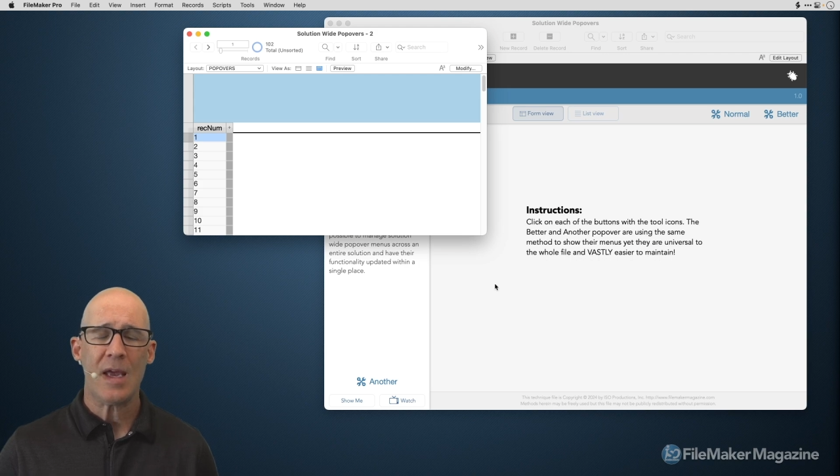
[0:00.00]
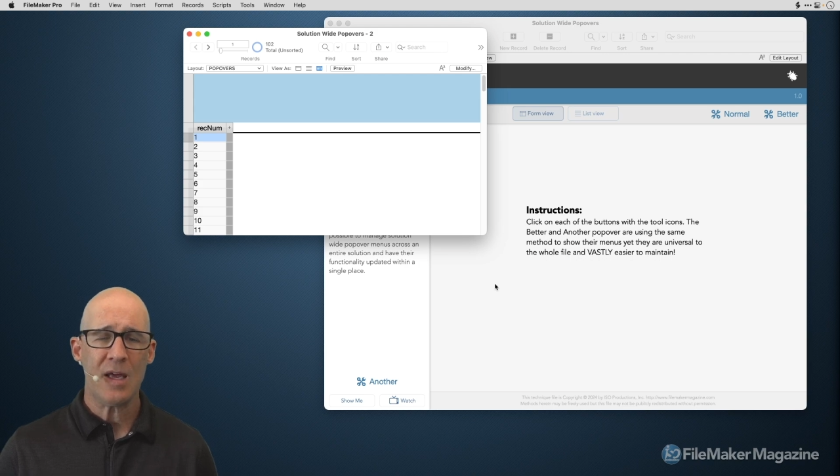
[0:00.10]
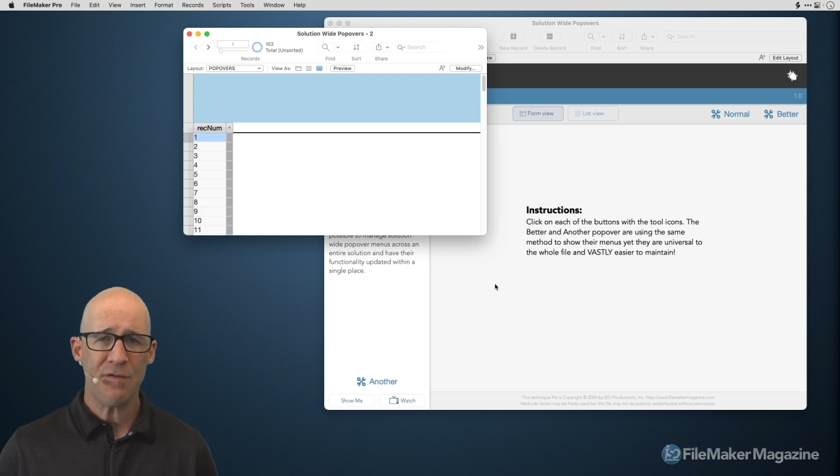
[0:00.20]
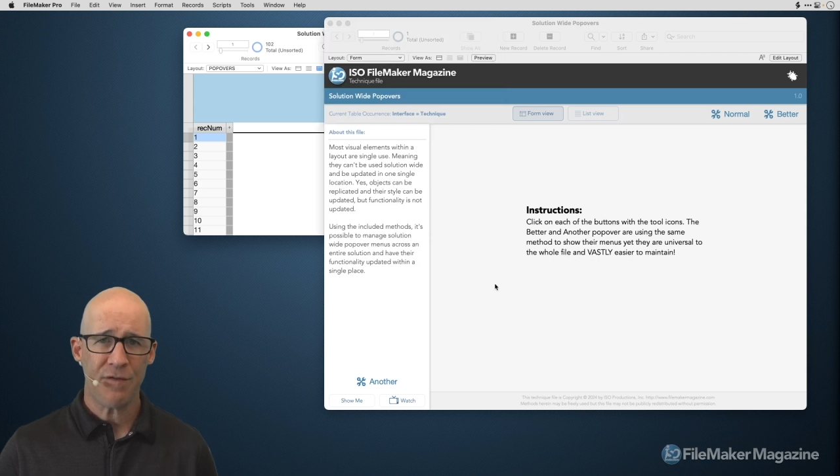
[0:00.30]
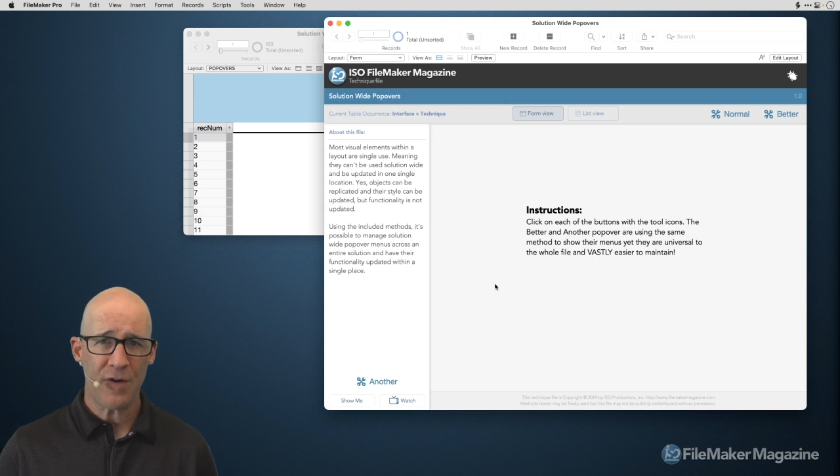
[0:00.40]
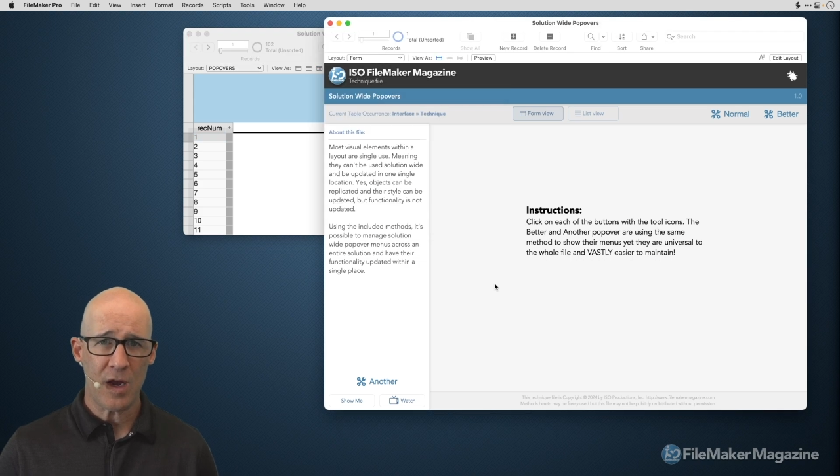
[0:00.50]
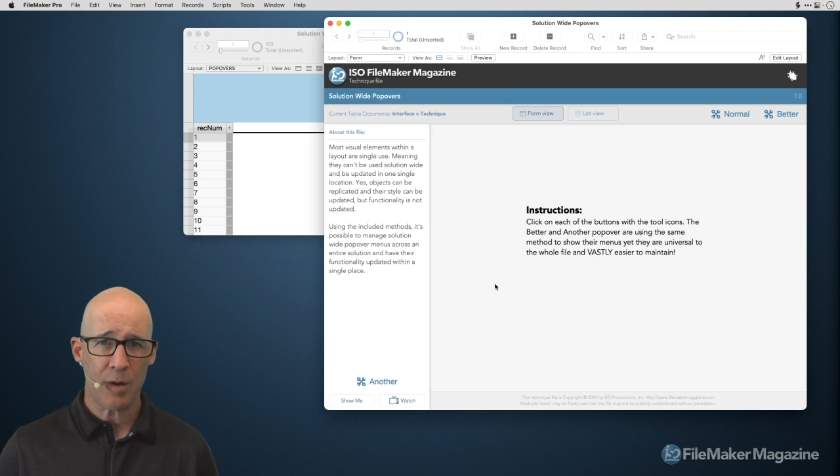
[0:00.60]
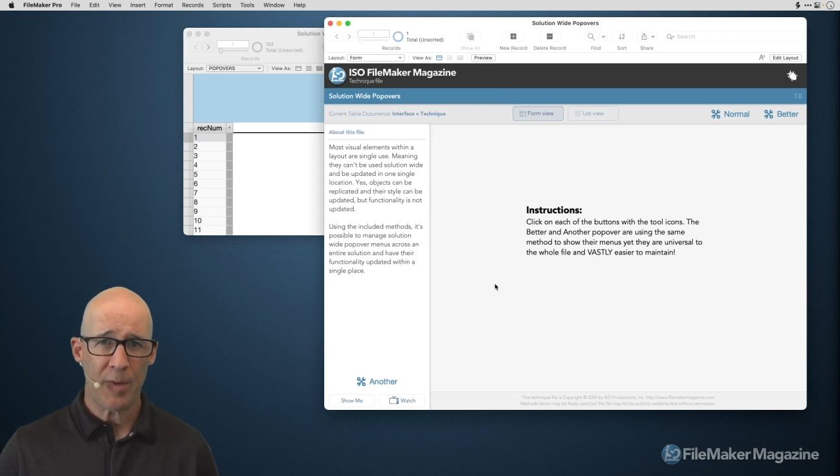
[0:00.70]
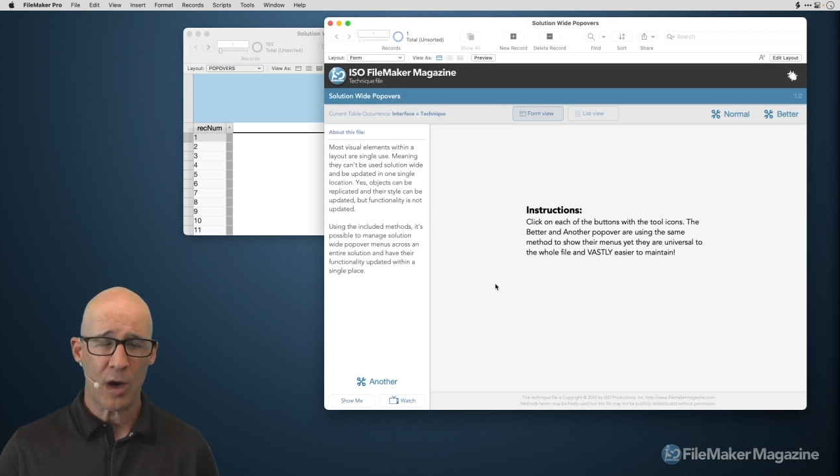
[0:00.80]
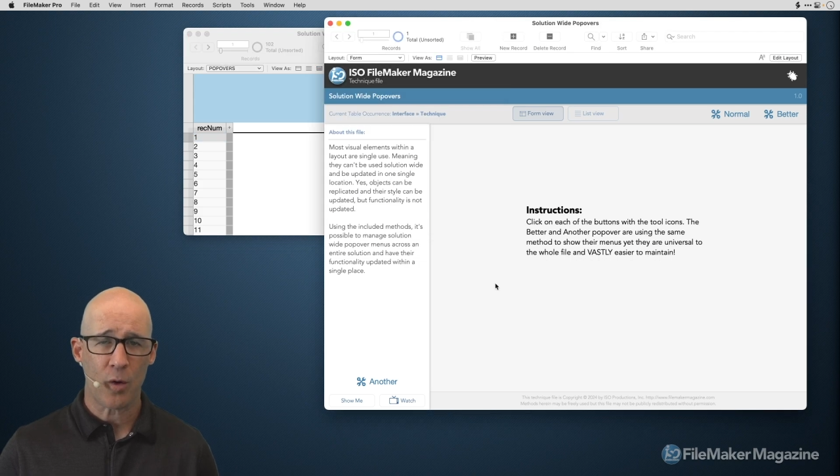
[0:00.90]
In
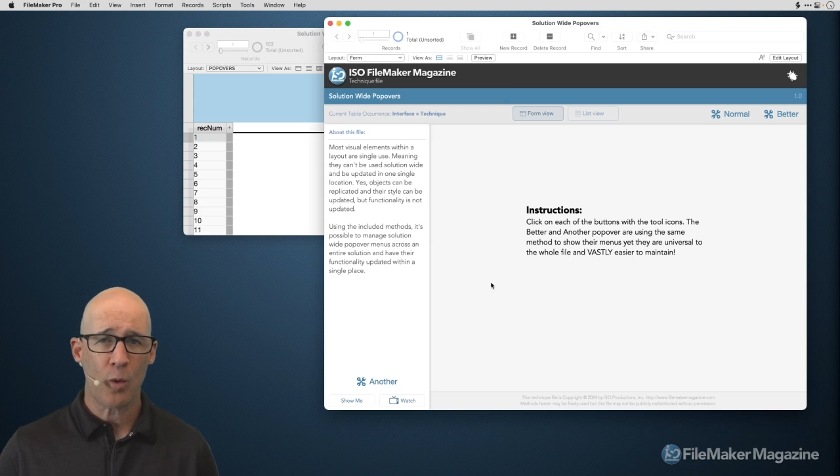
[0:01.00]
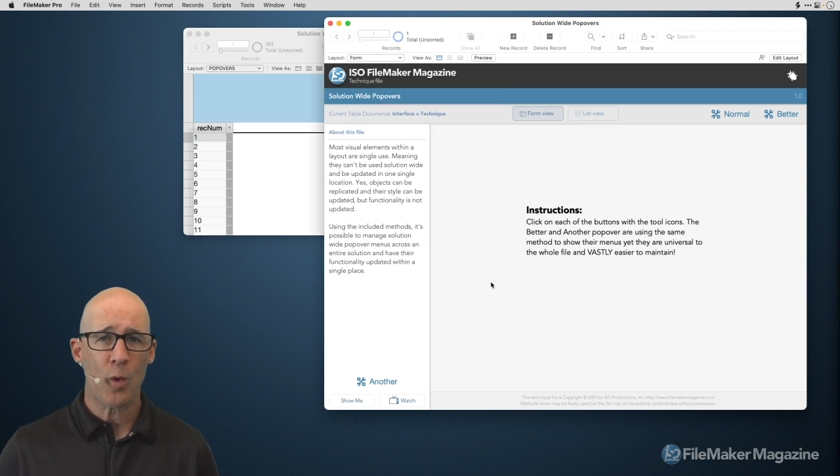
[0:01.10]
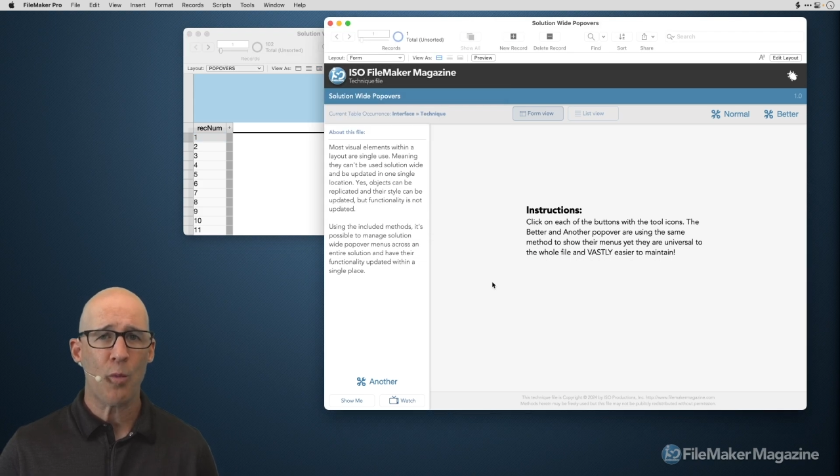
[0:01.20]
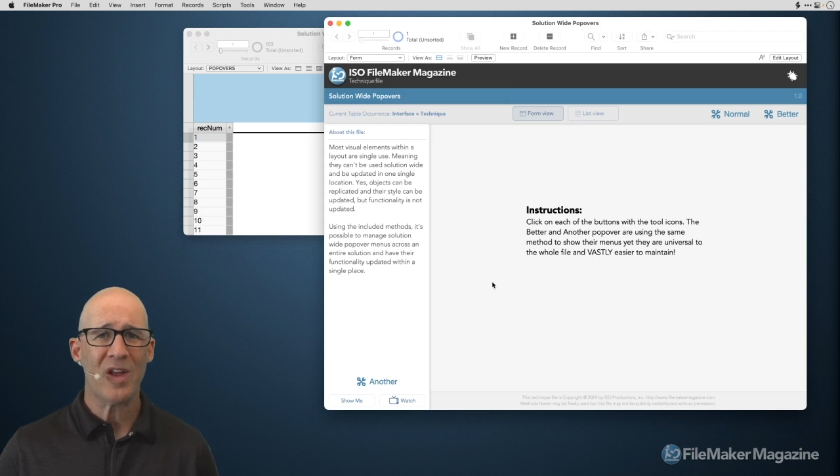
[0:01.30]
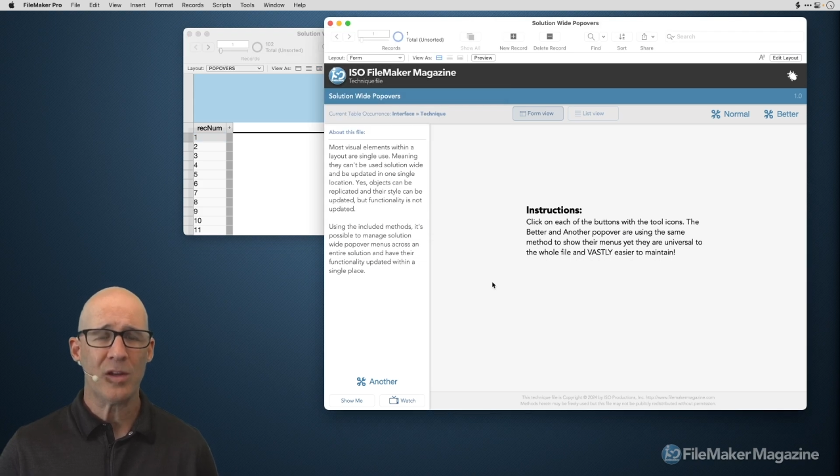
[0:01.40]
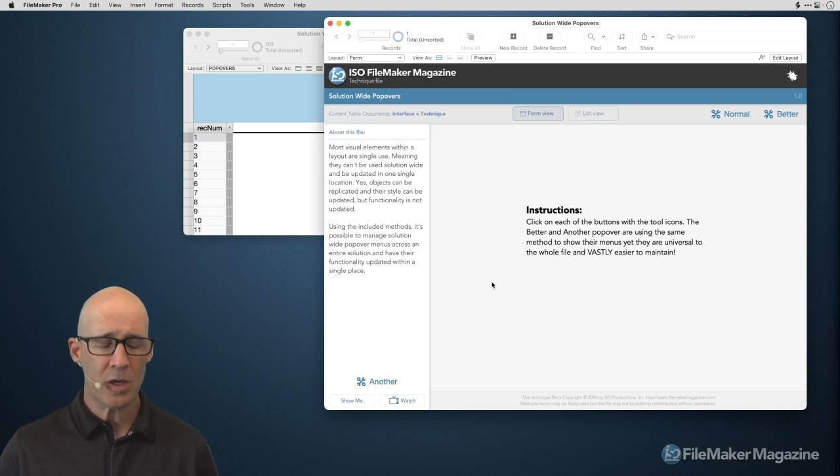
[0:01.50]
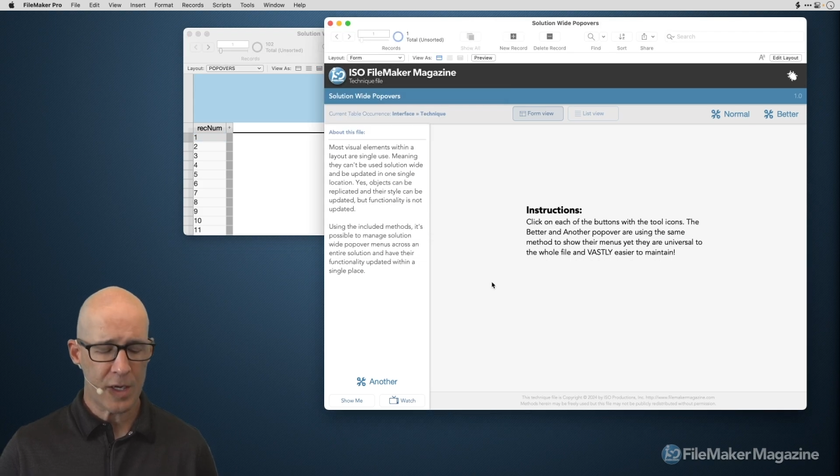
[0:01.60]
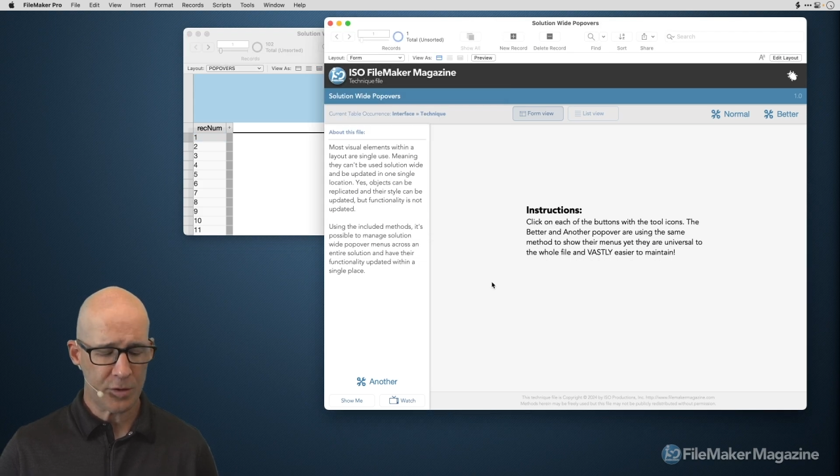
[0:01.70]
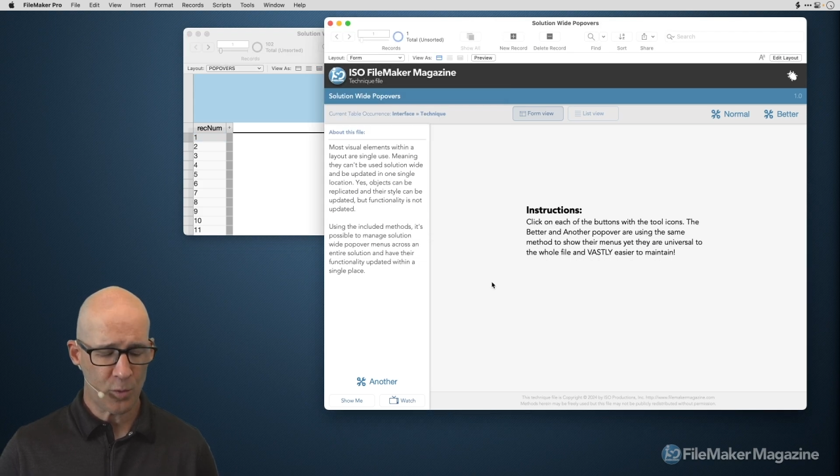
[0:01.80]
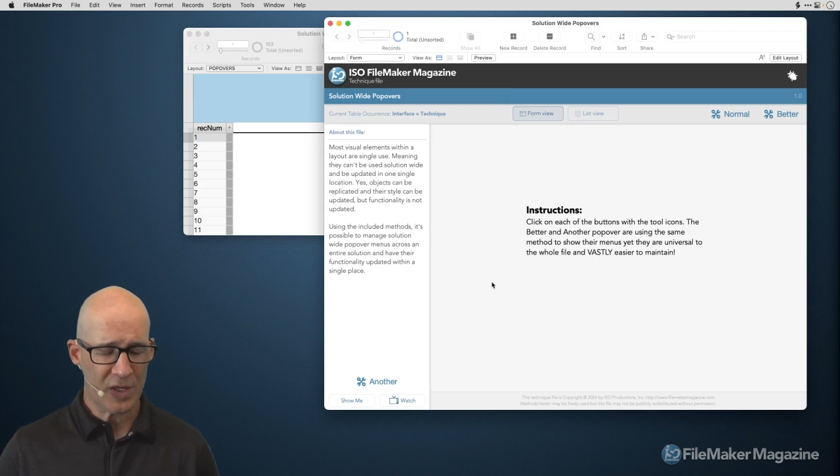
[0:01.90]
FileMaker, when we look
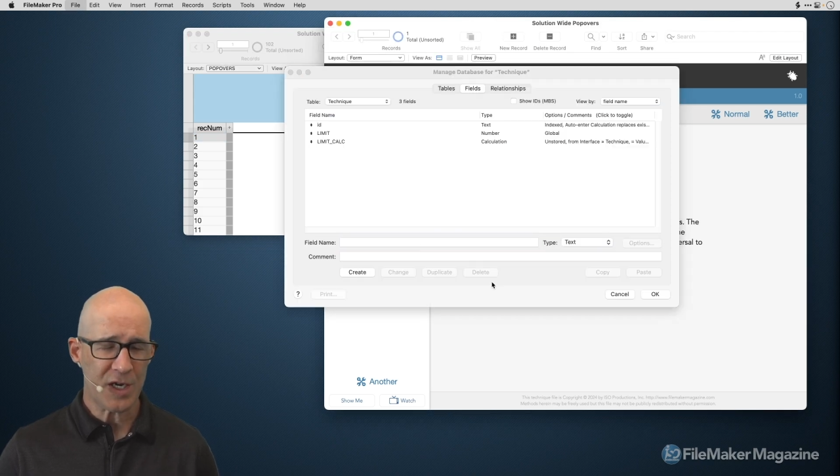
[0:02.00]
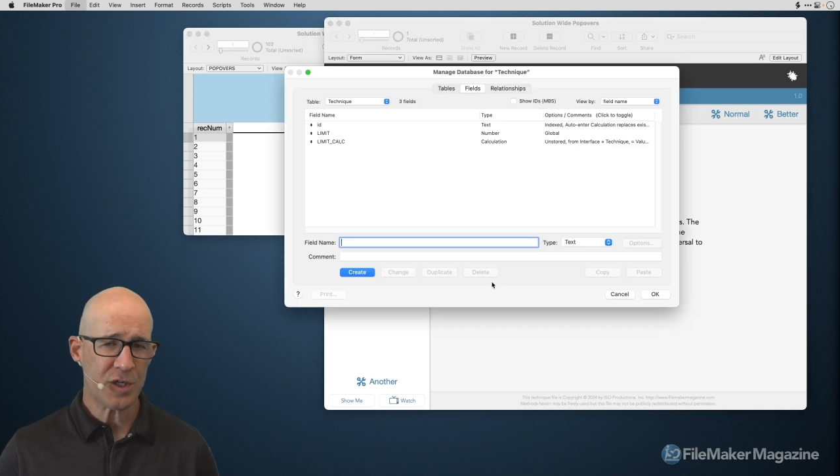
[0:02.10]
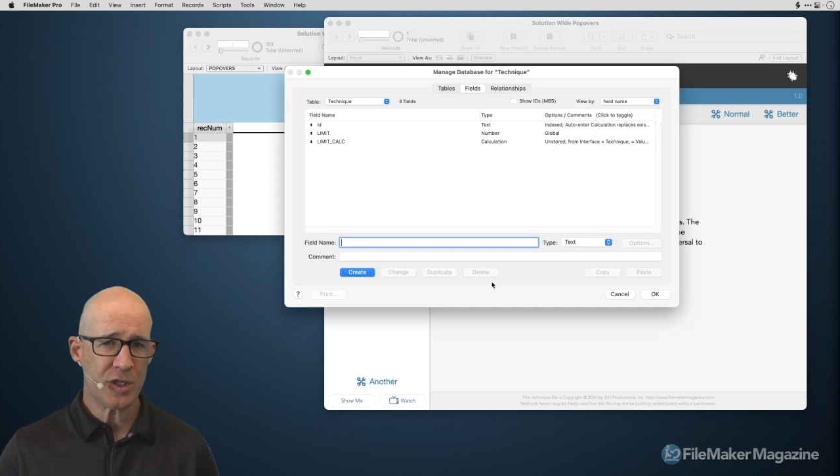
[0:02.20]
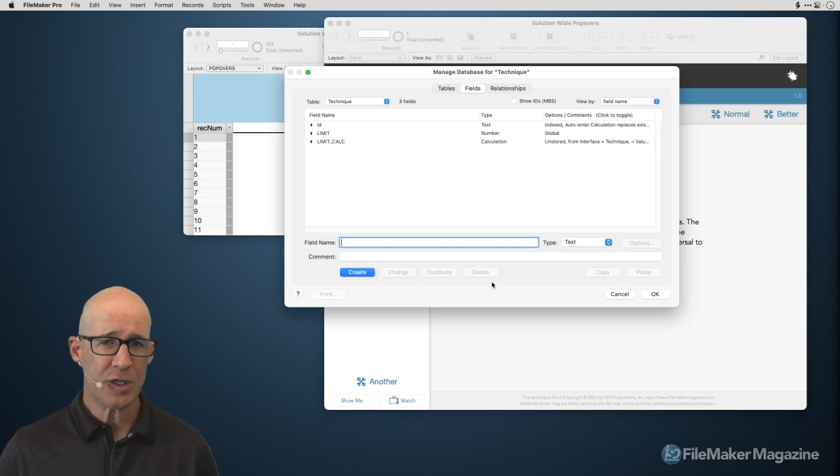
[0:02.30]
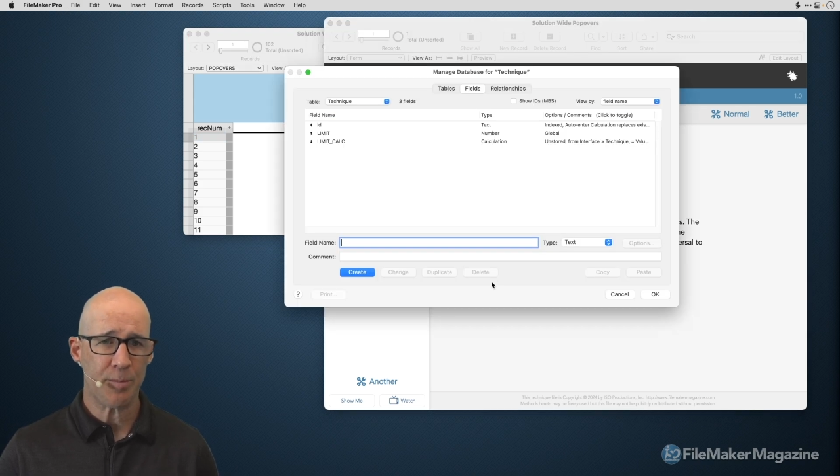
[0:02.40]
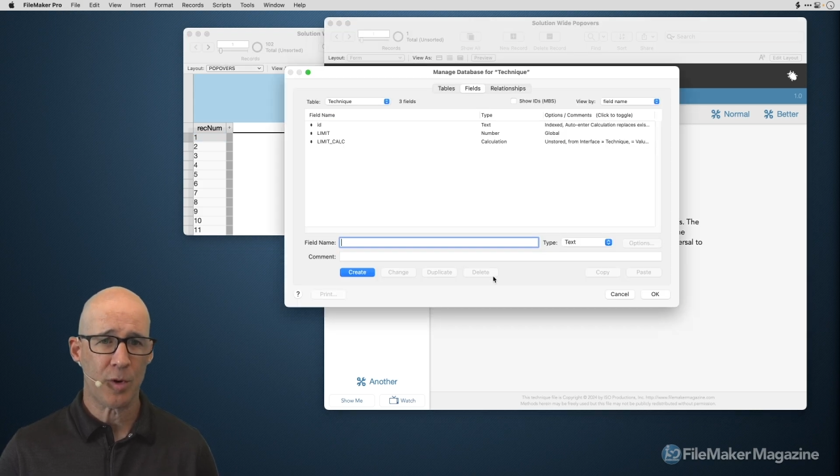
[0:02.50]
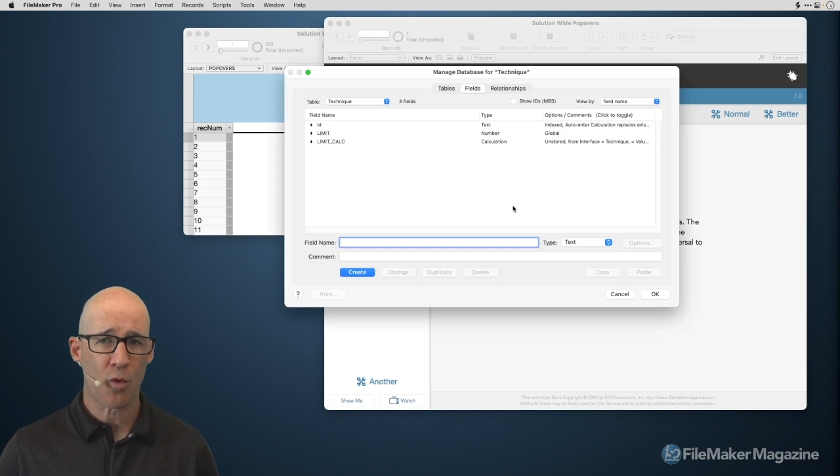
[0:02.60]
at the relationship